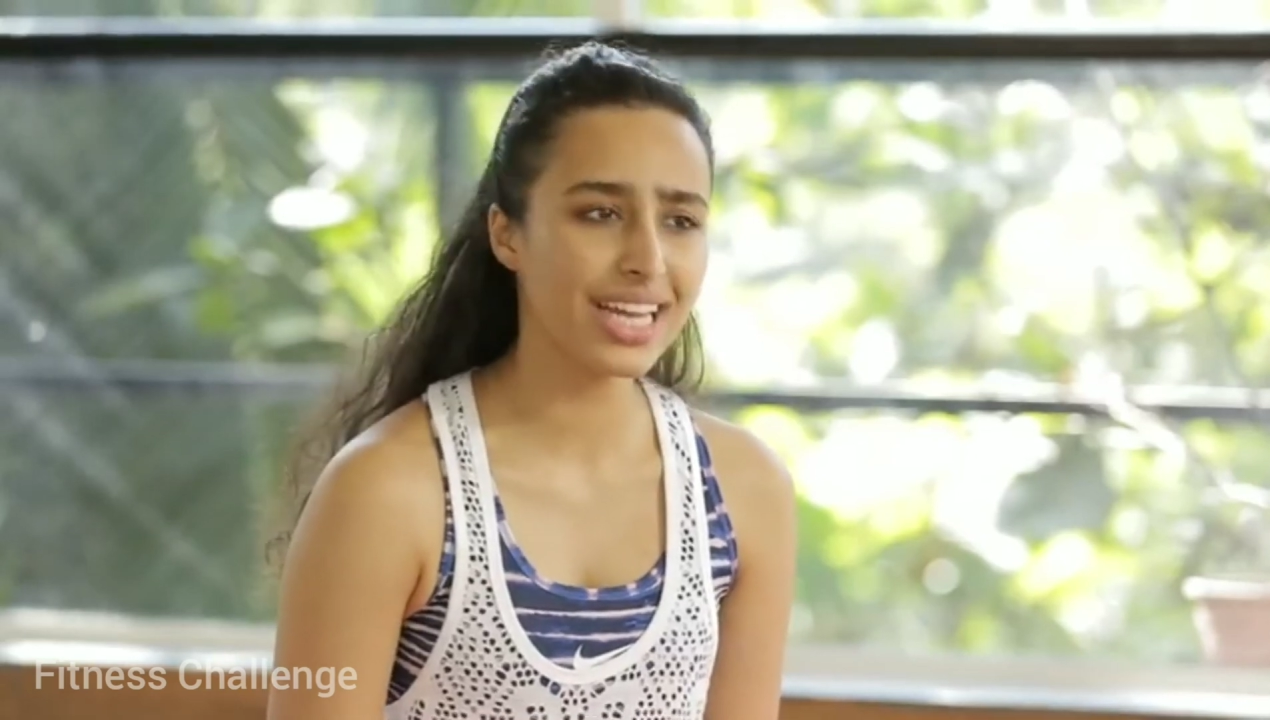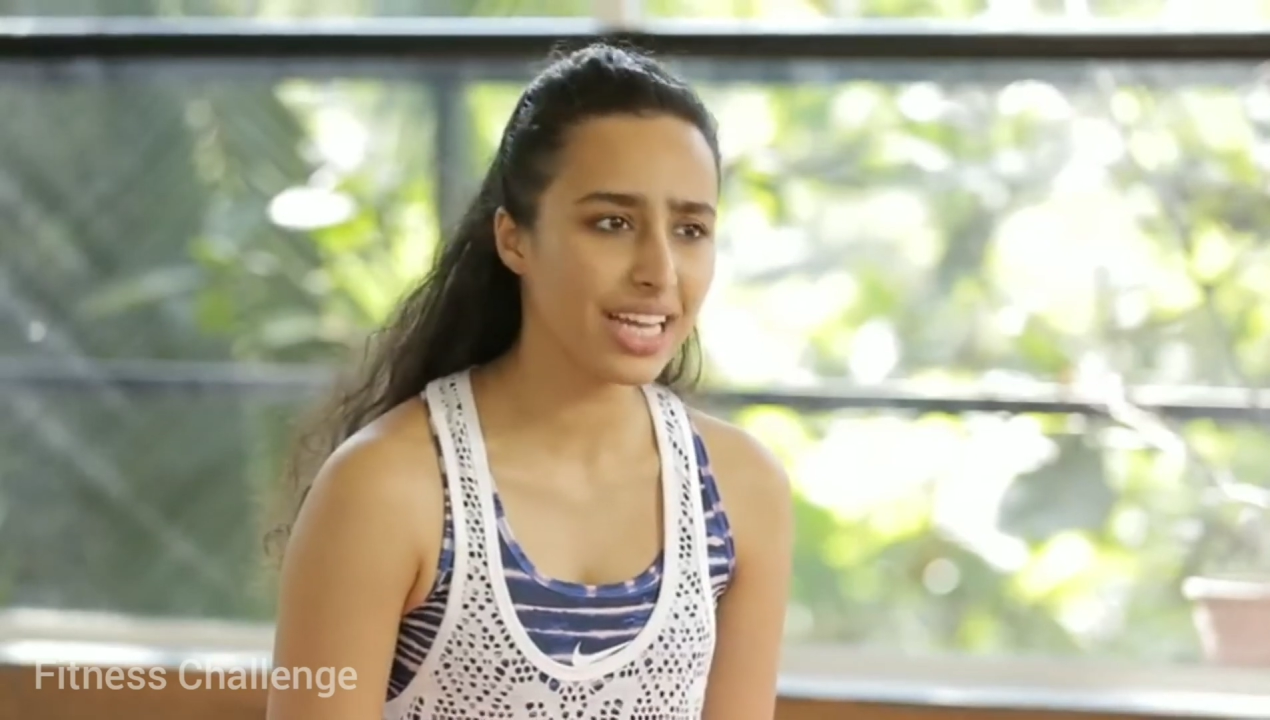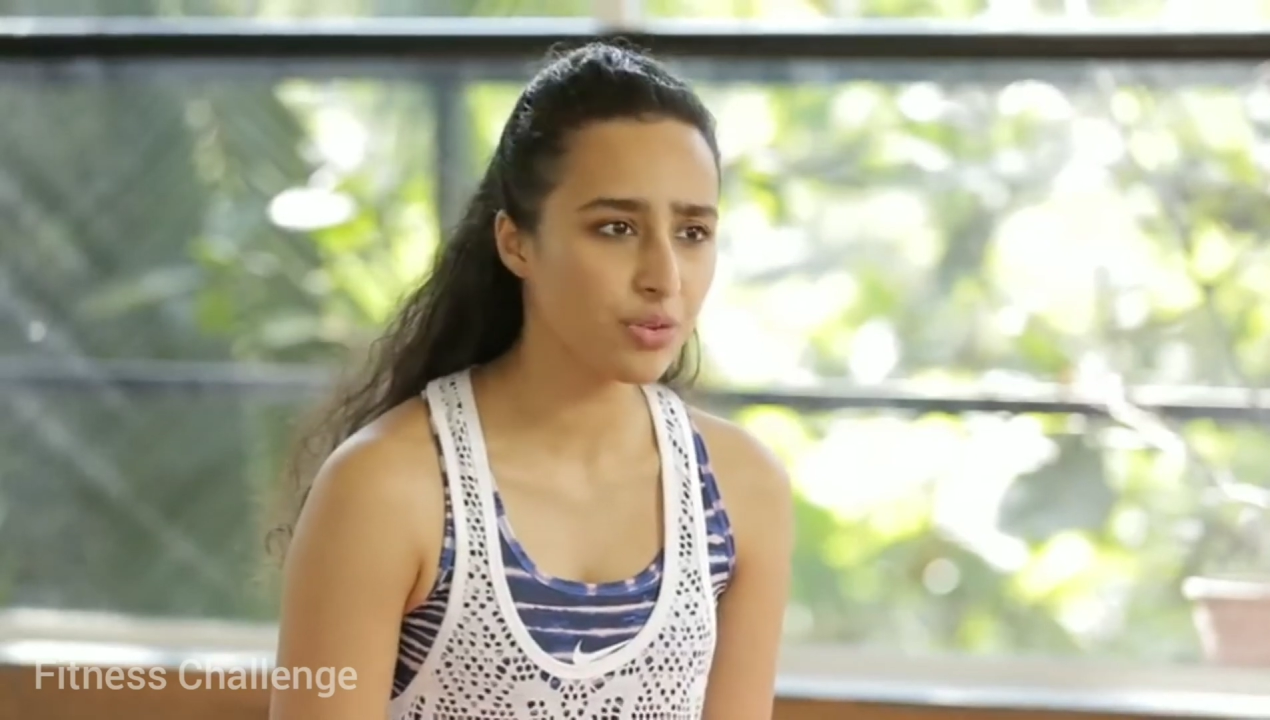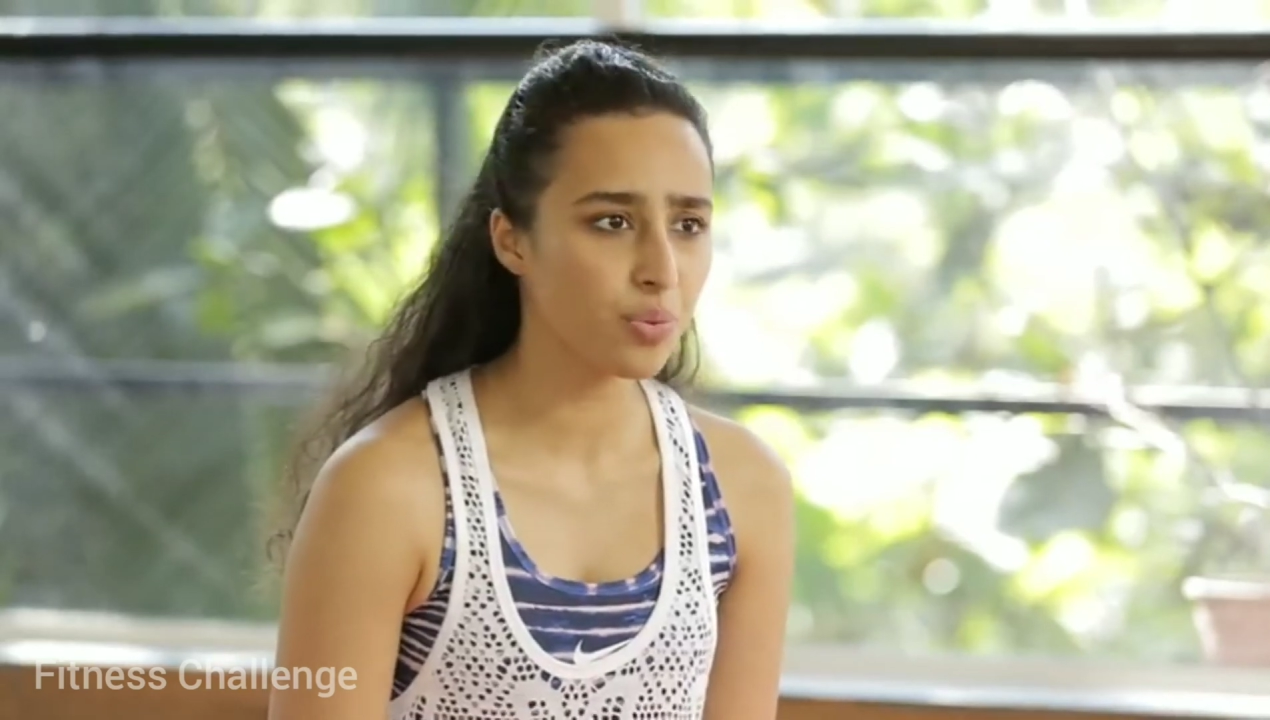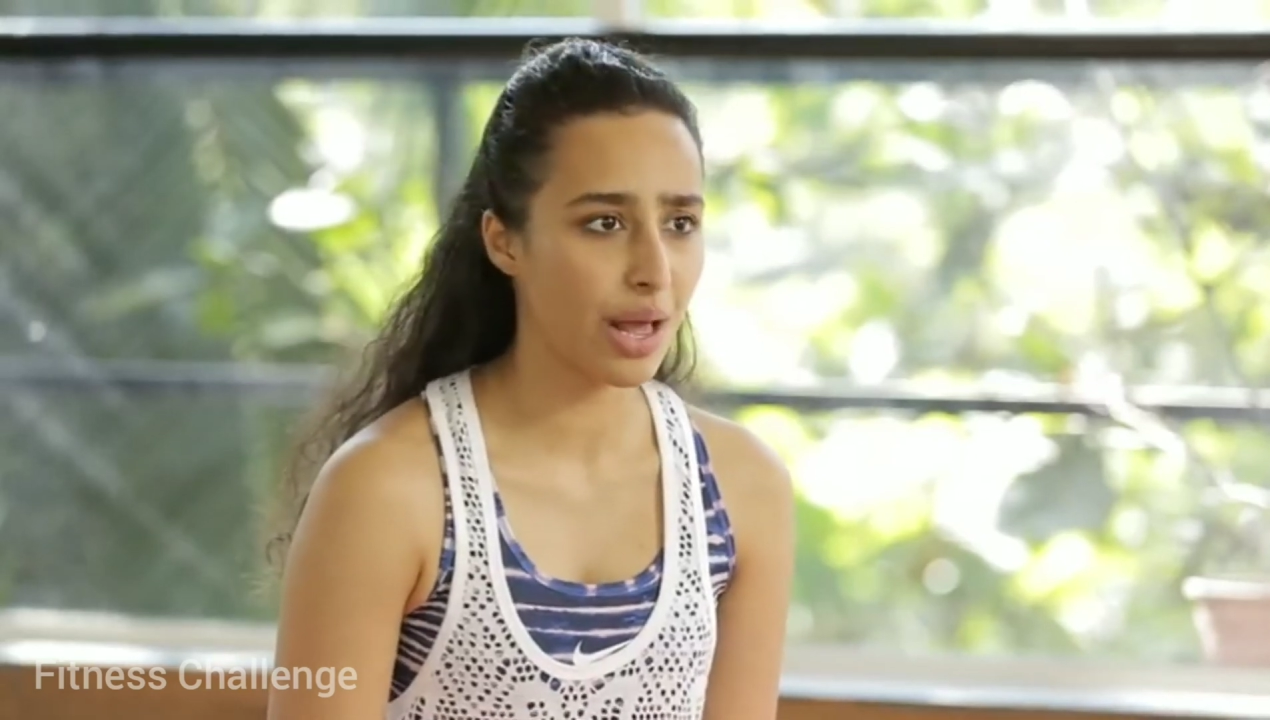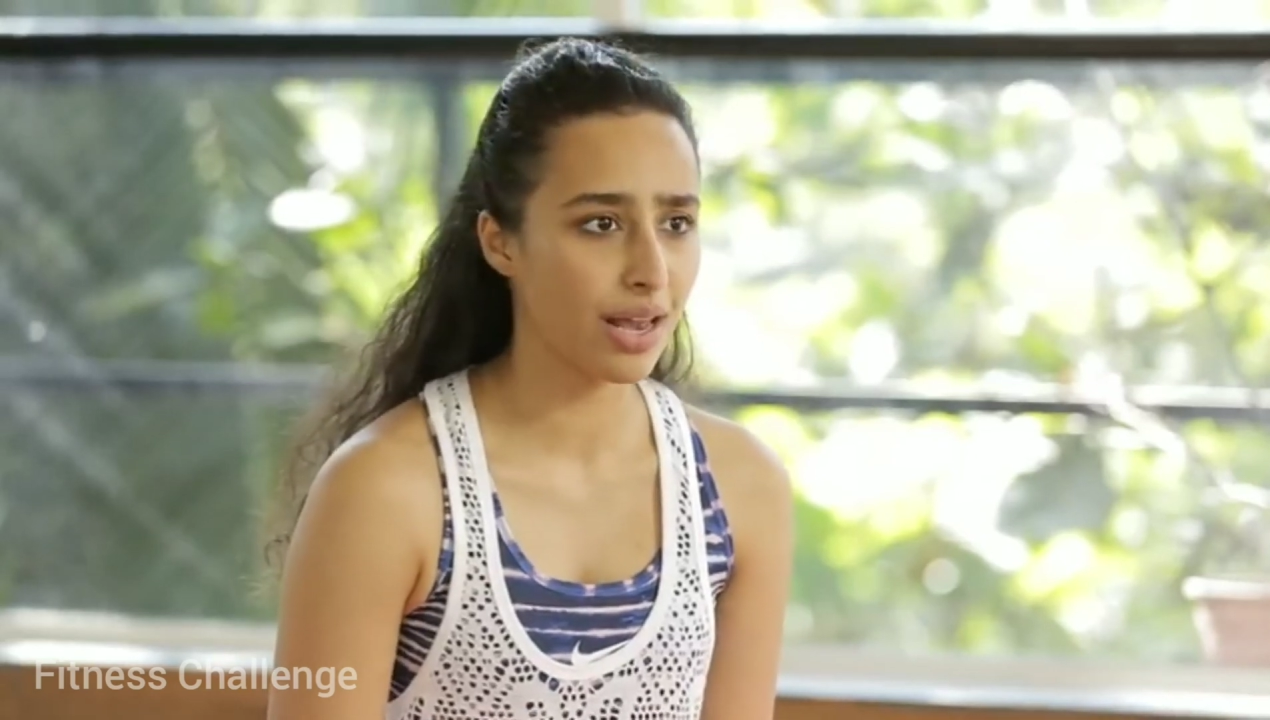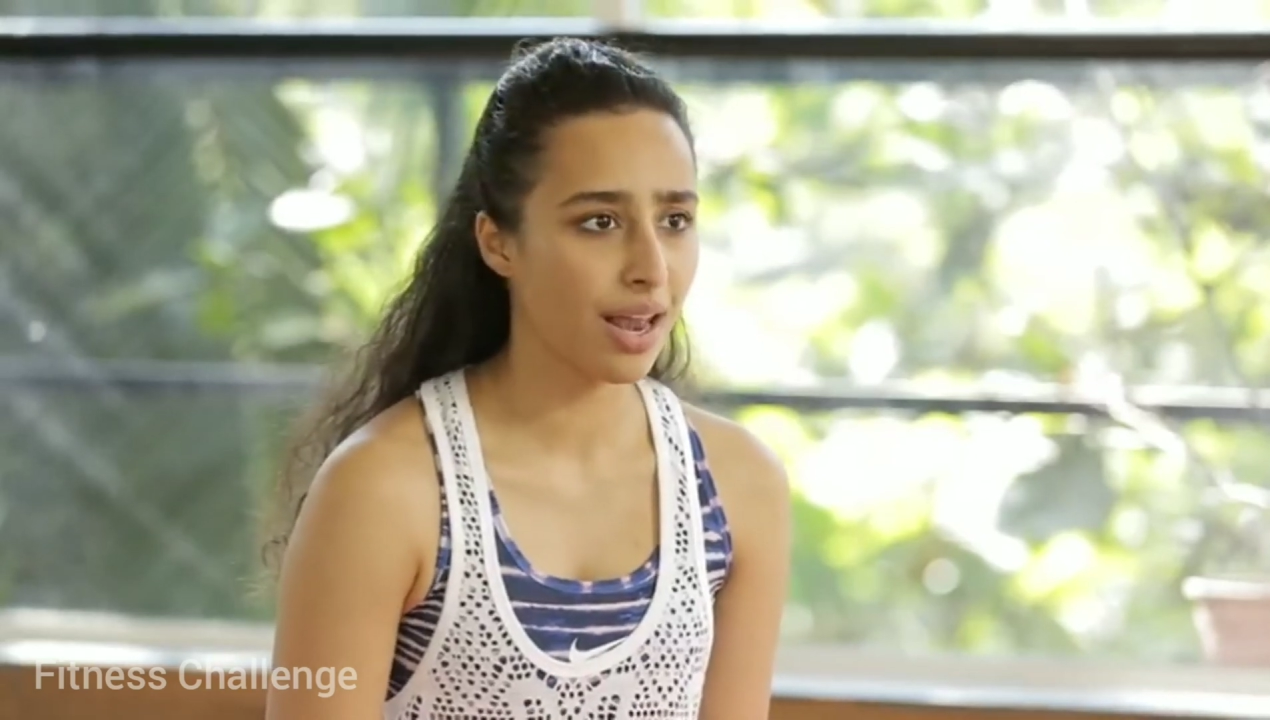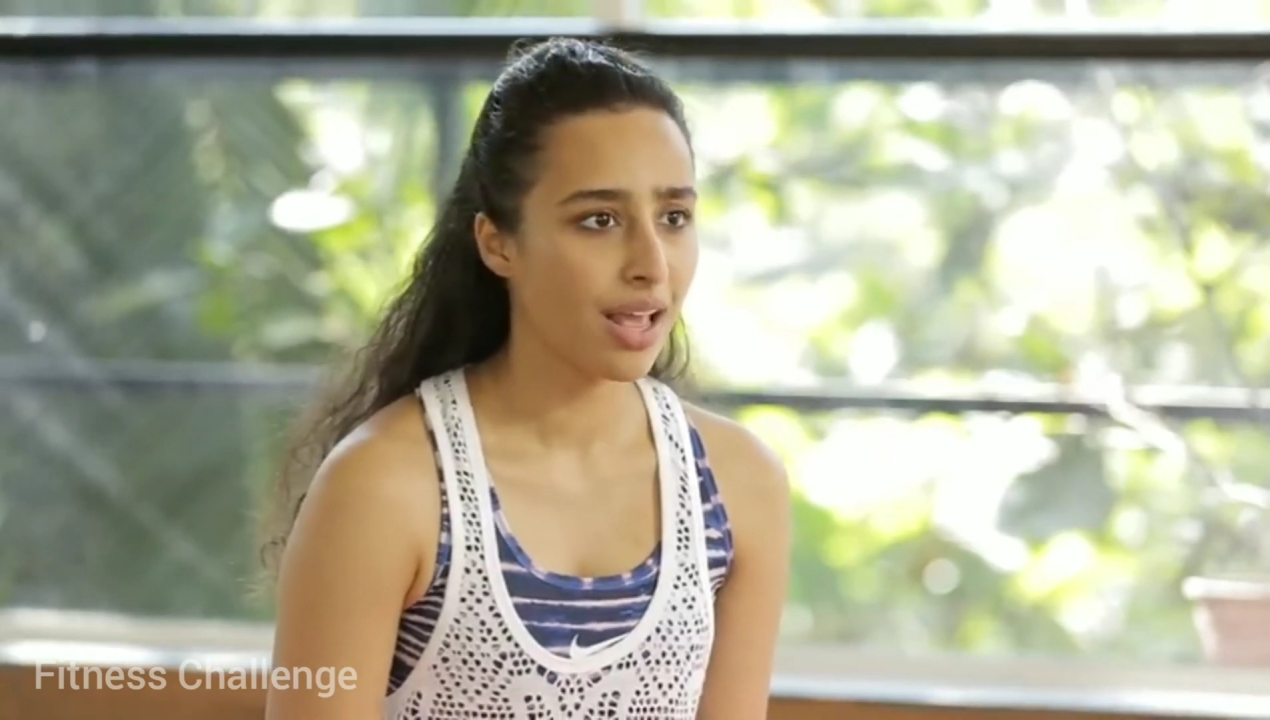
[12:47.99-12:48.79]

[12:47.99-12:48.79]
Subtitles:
eat well,